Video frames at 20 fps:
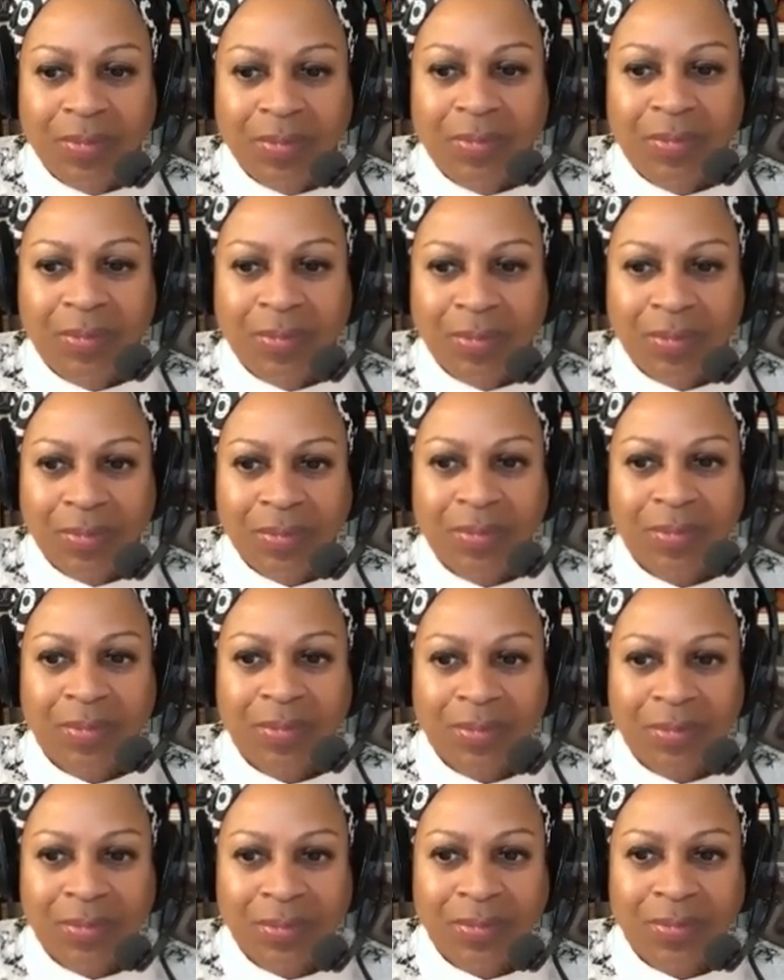
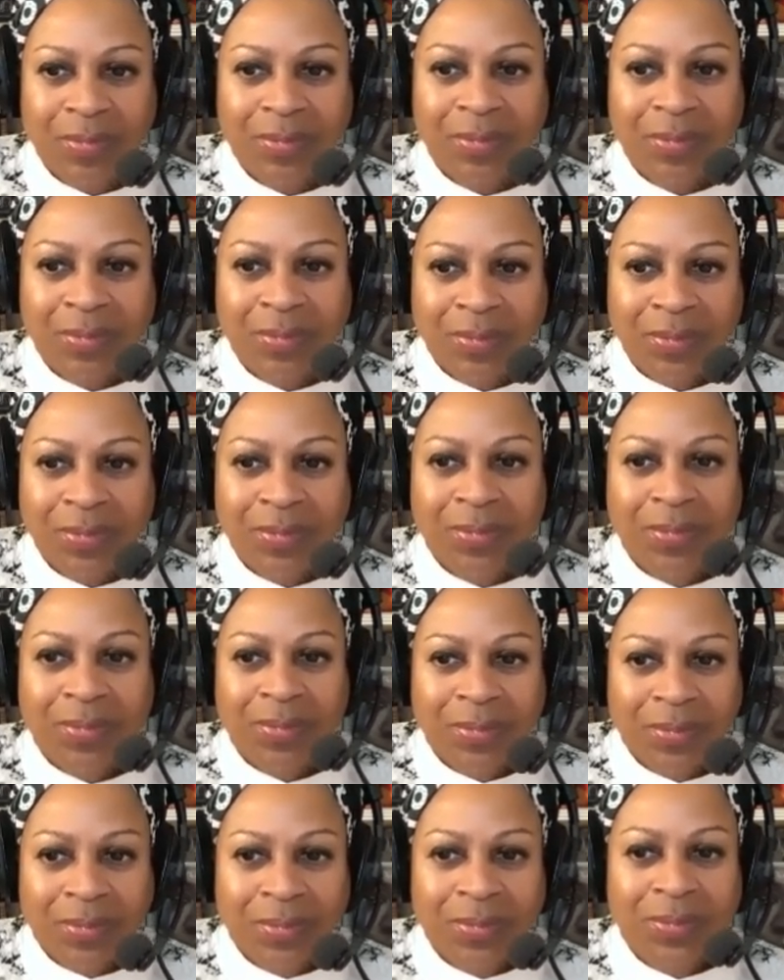
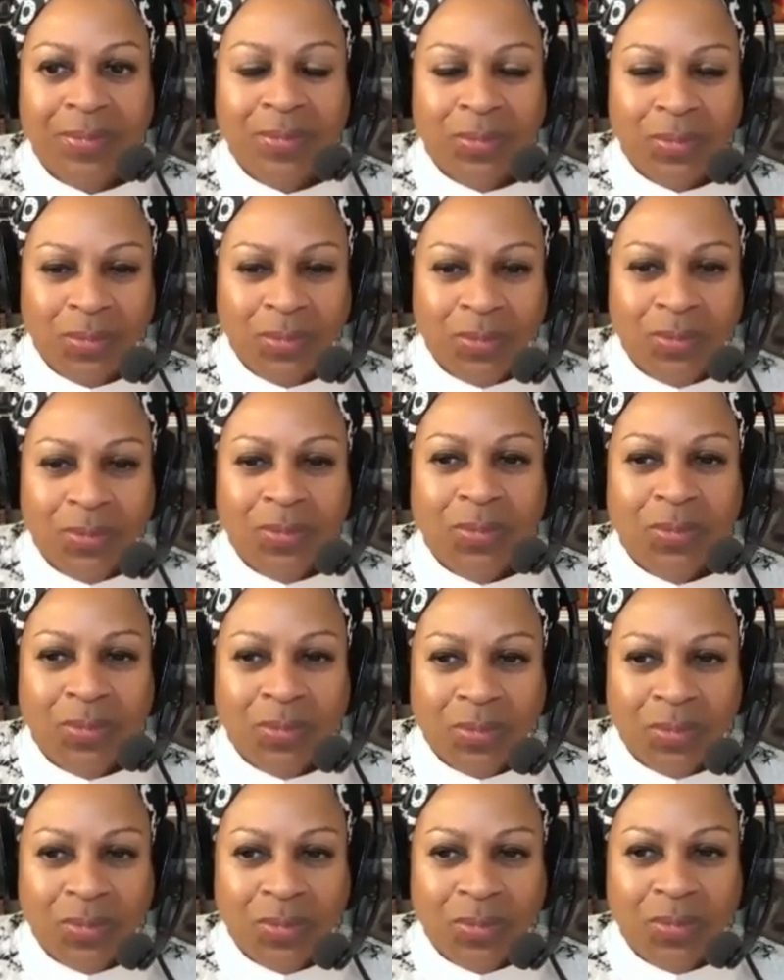
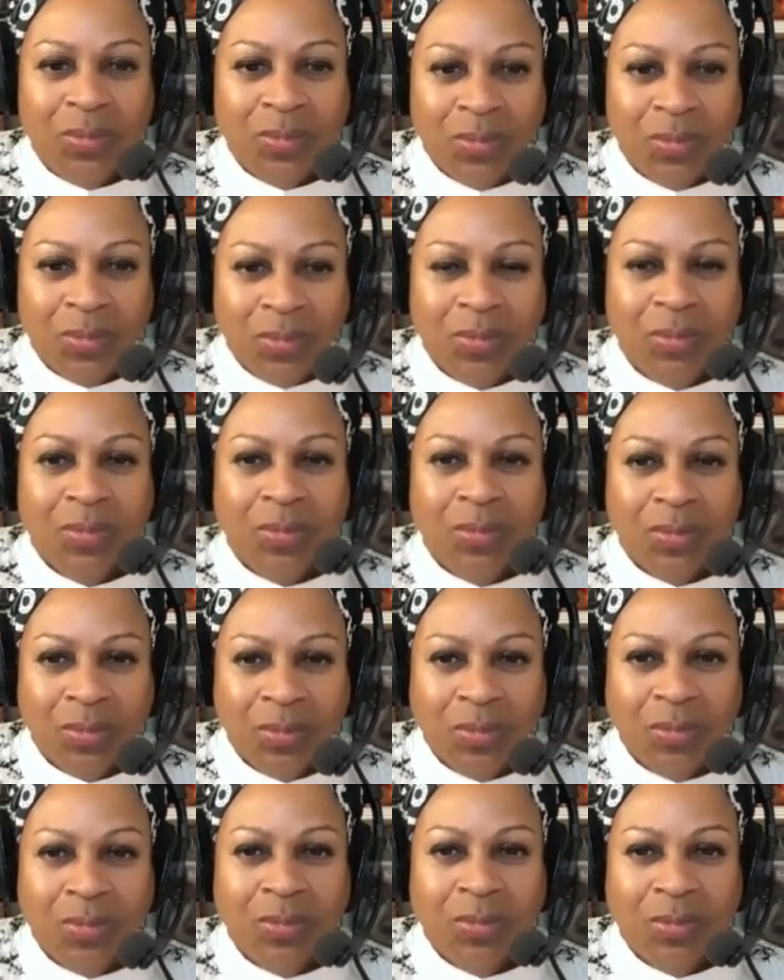
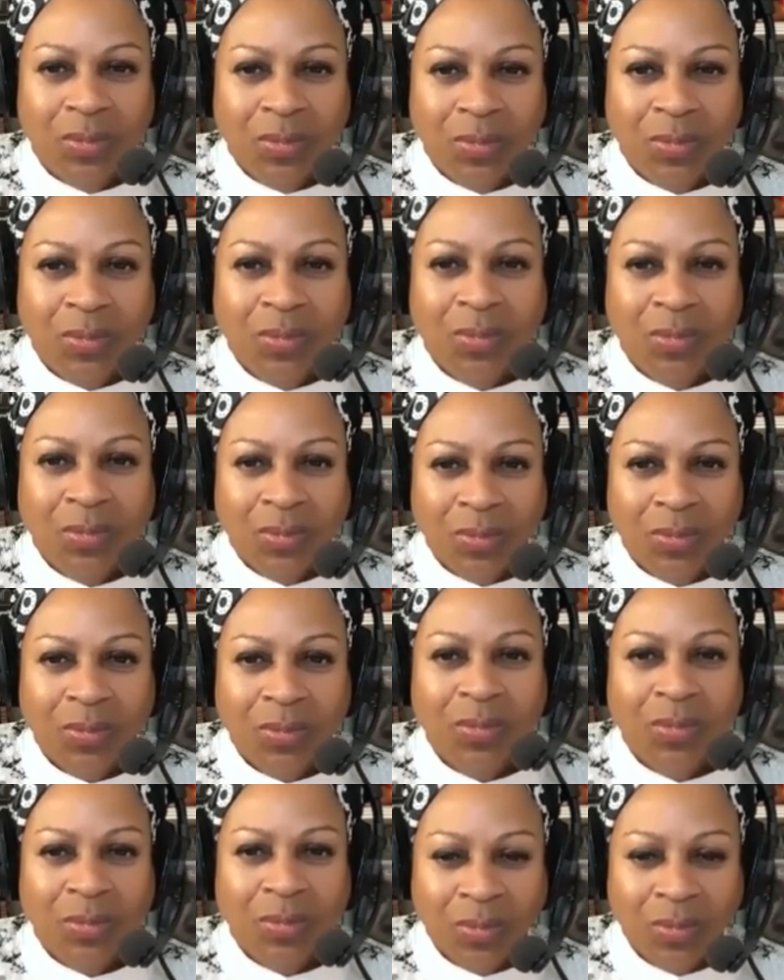
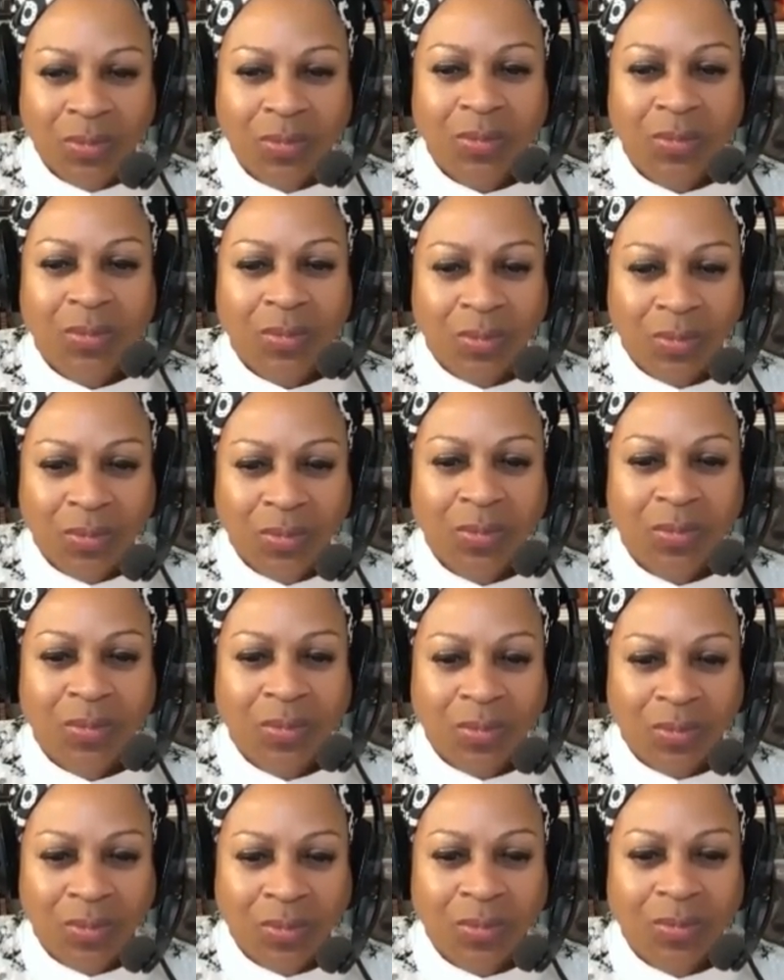
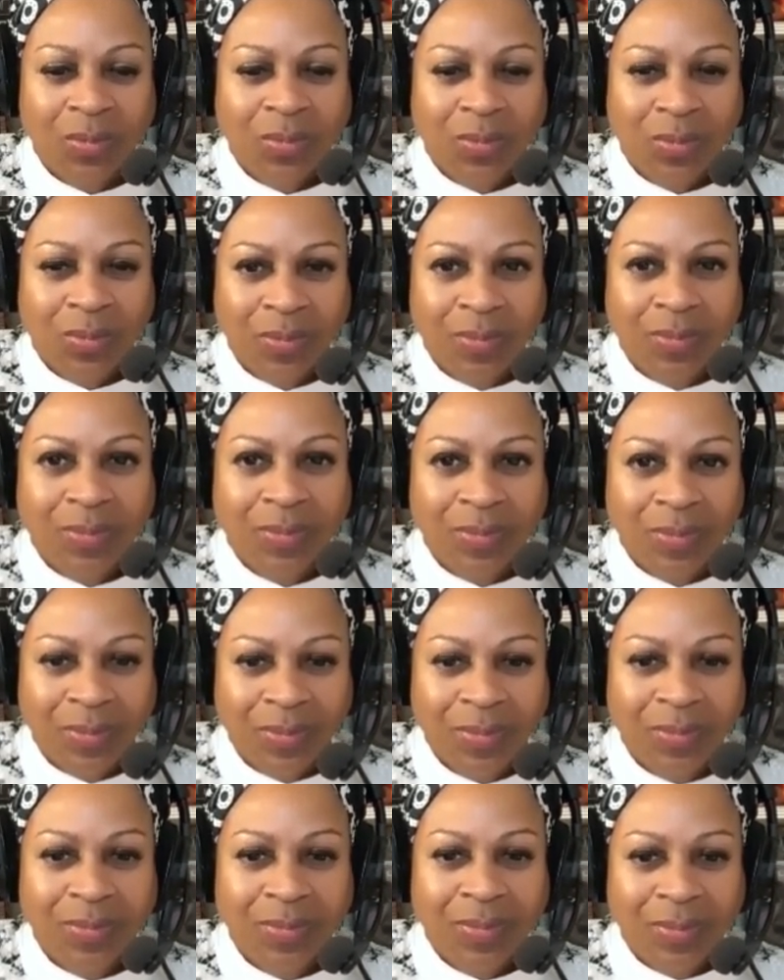
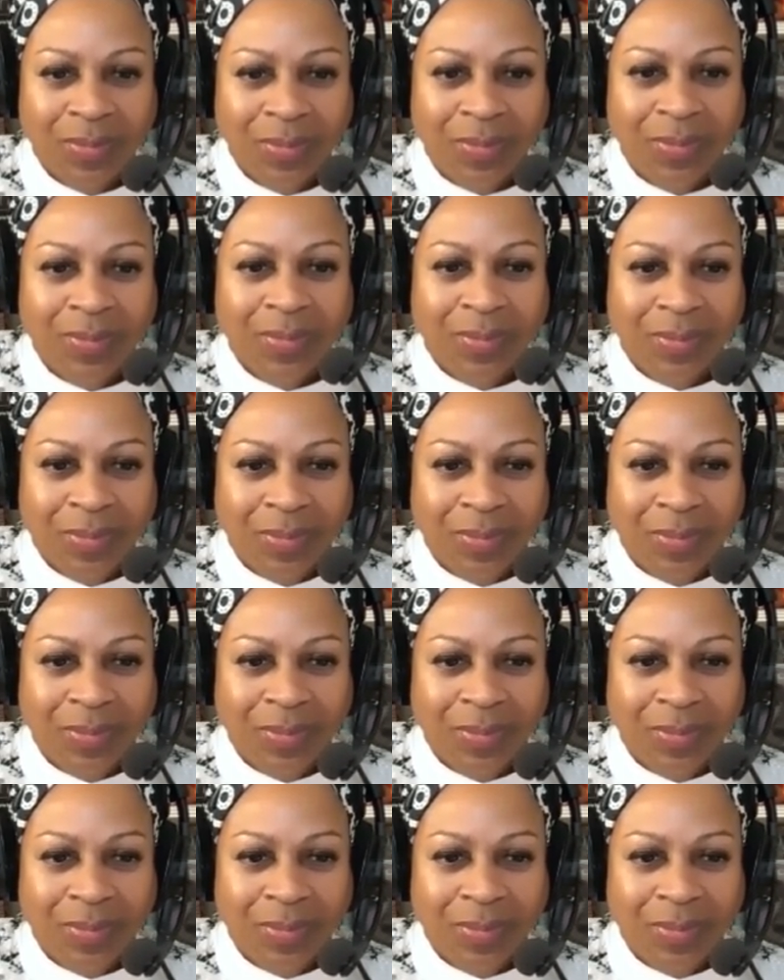(not speaking)